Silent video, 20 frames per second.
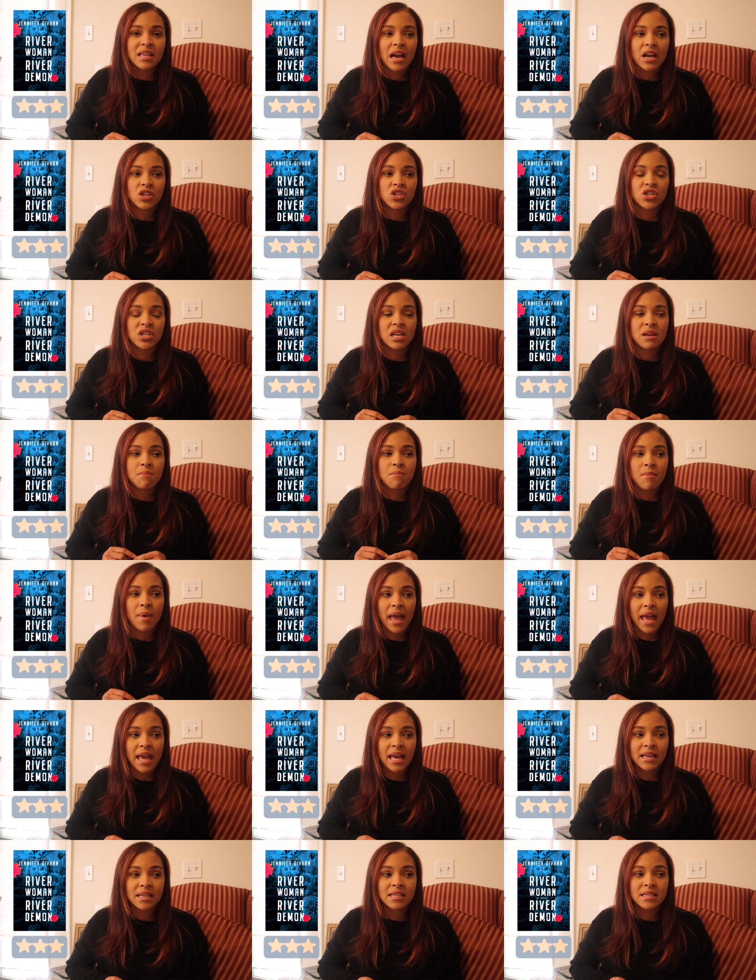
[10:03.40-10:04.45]
that she
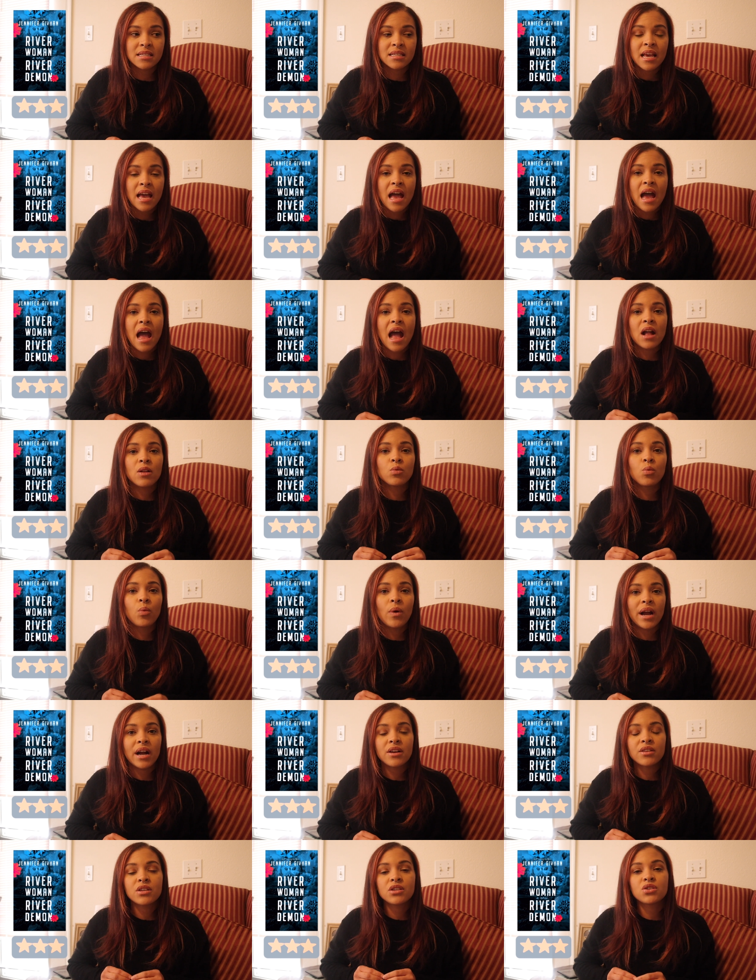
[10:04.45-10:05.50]
makes and
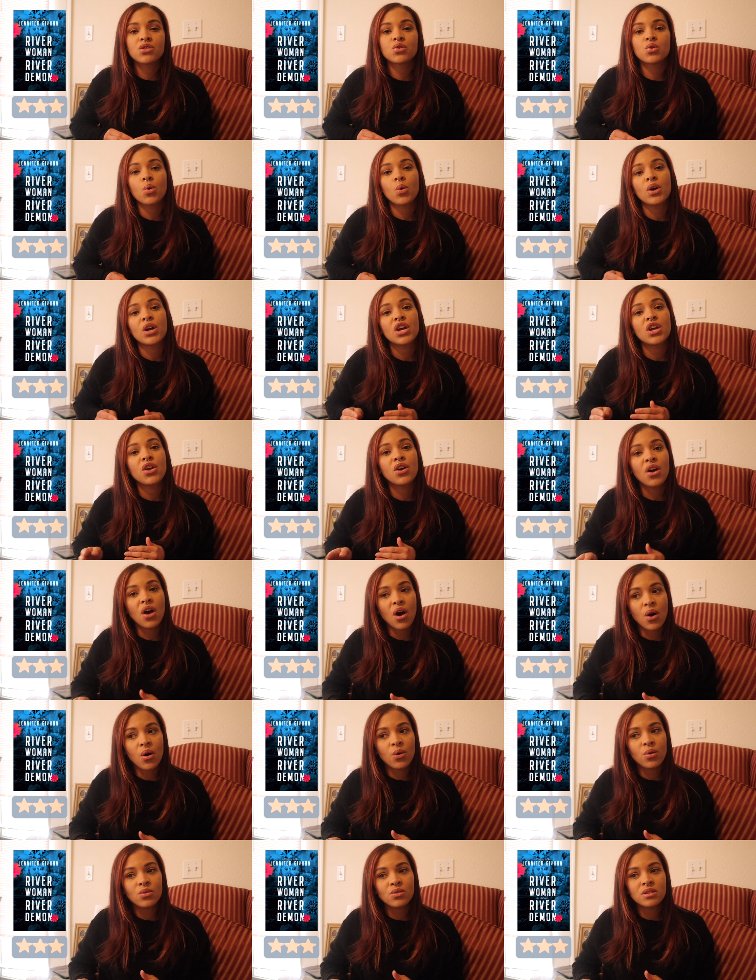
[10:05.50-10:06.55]
where the story
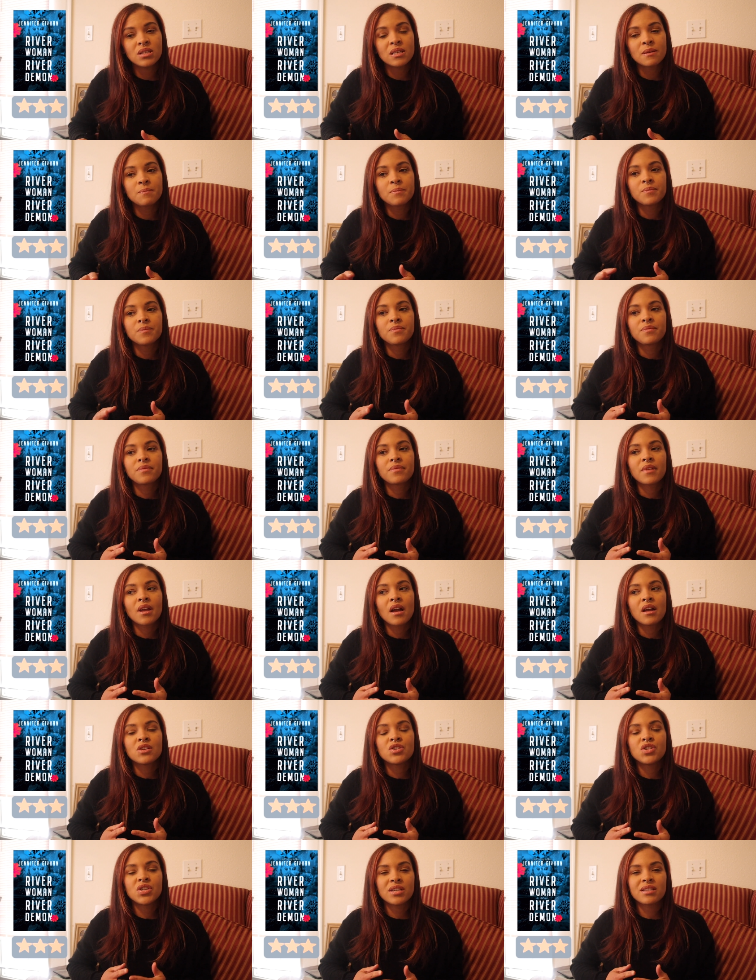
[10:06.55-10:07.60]
goes
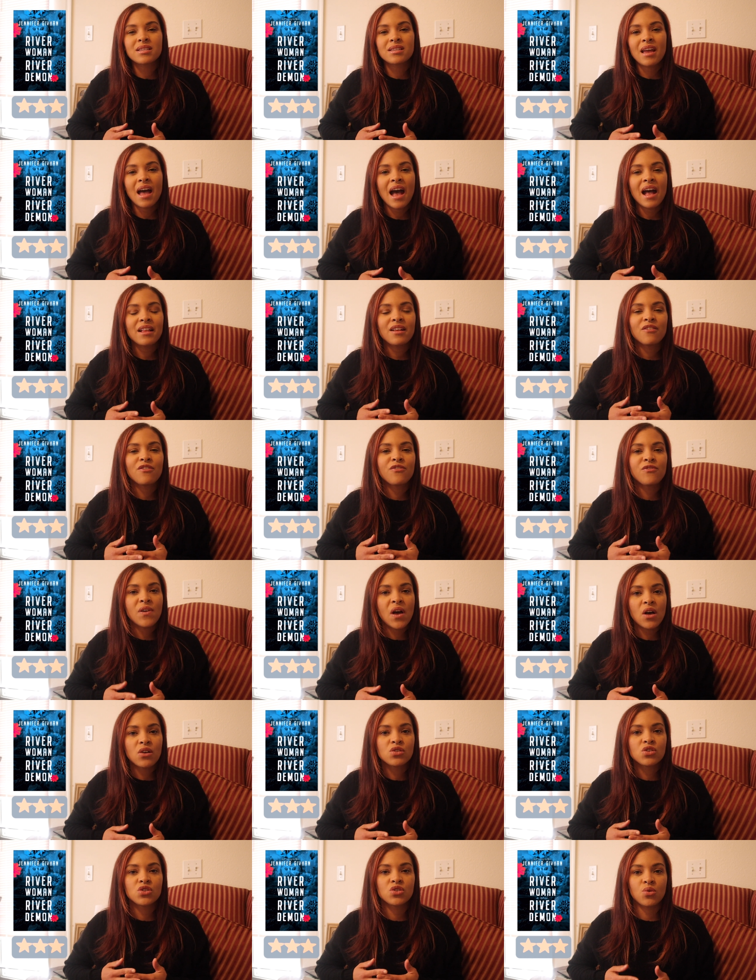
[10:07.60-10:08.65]
just kind of
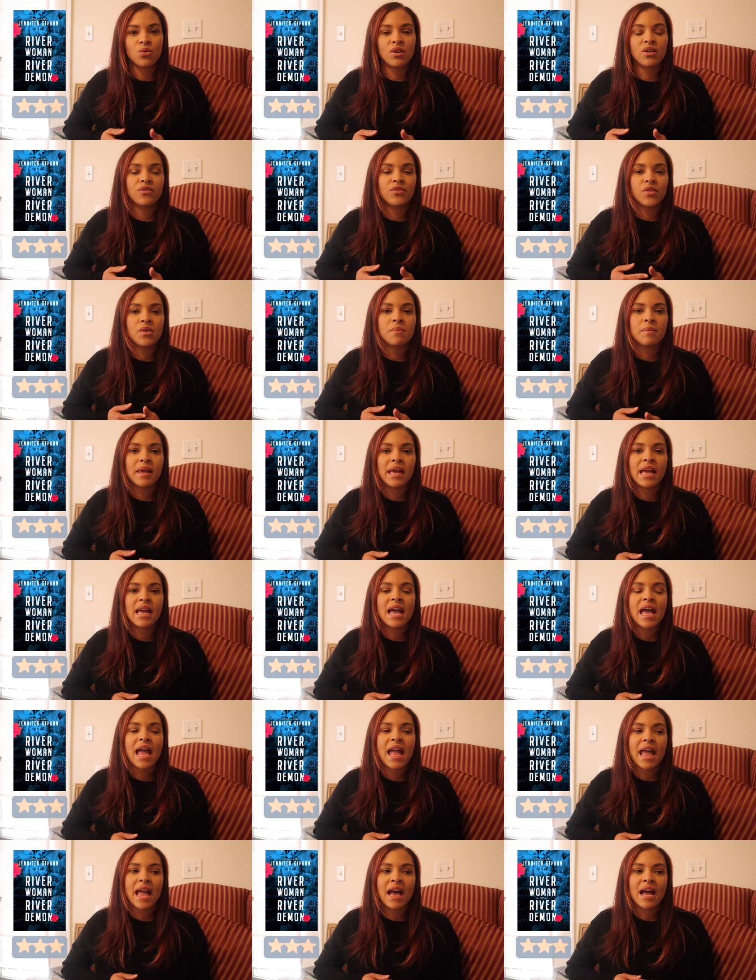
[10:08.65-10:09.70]
fell short for
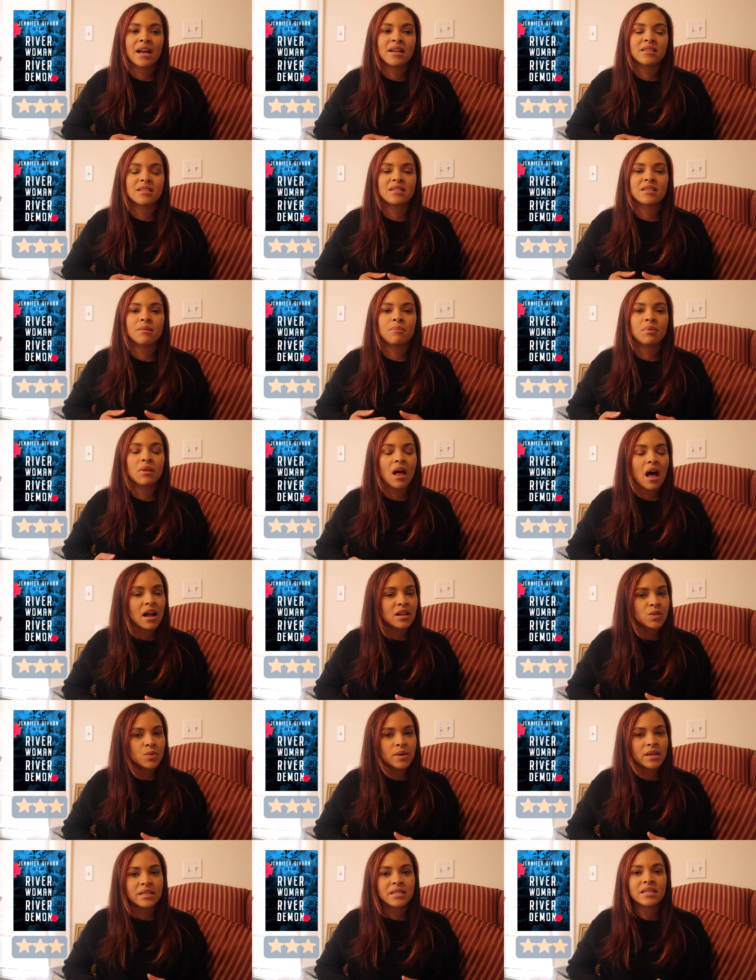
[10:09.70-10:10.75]
me, and the plot
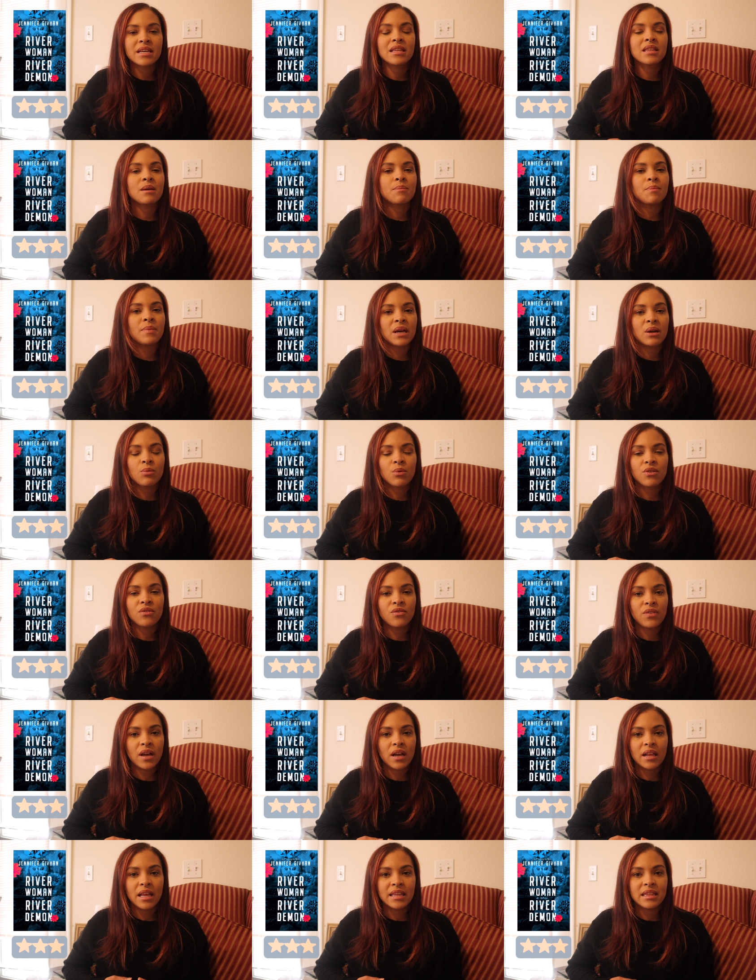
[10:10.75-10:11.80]
twist and the big
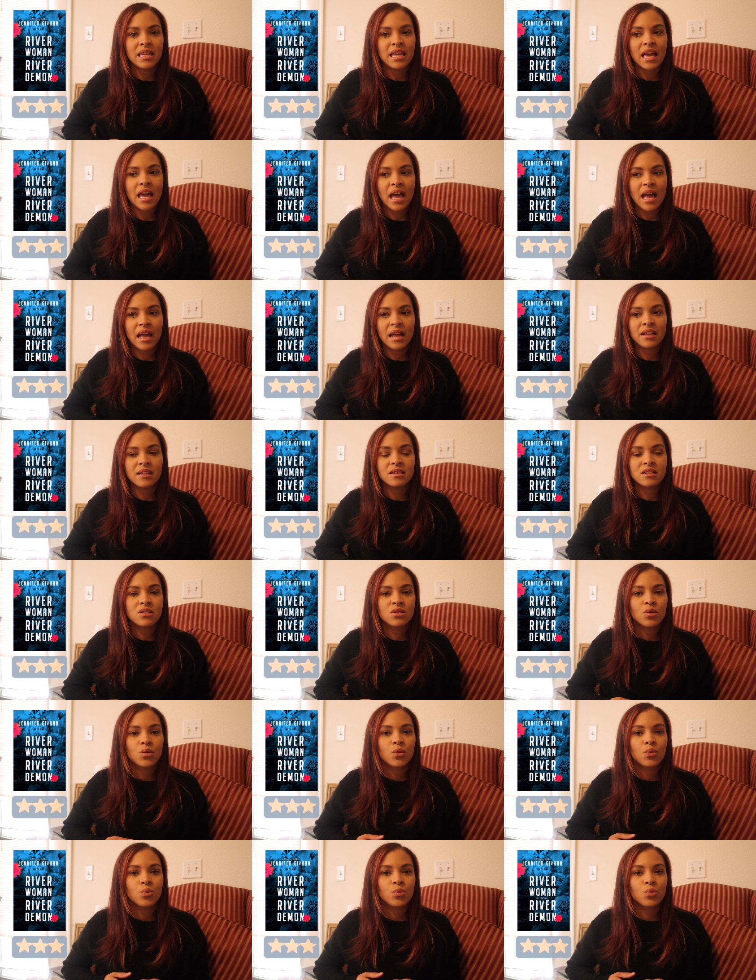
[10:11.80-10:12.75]
reveal at the end